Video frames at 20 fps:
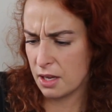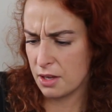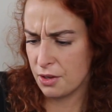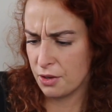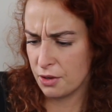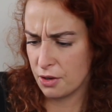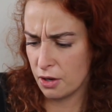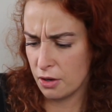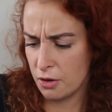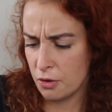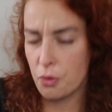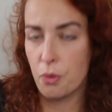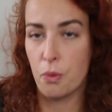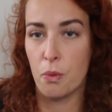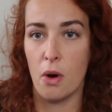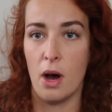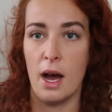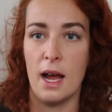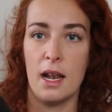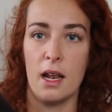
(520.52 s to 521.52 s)
can go
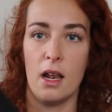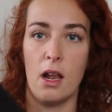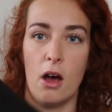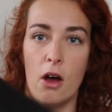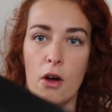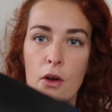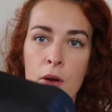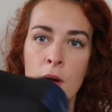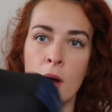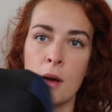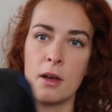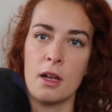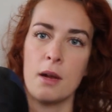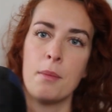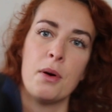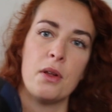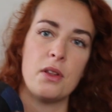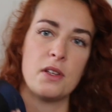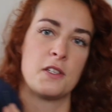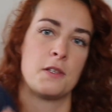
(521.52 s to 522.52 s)
quite low. I'm going
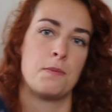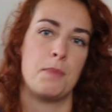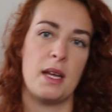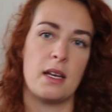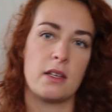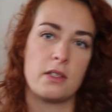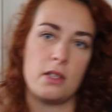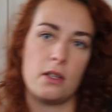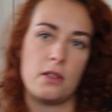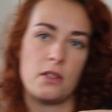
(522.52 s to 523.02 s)
to put the specs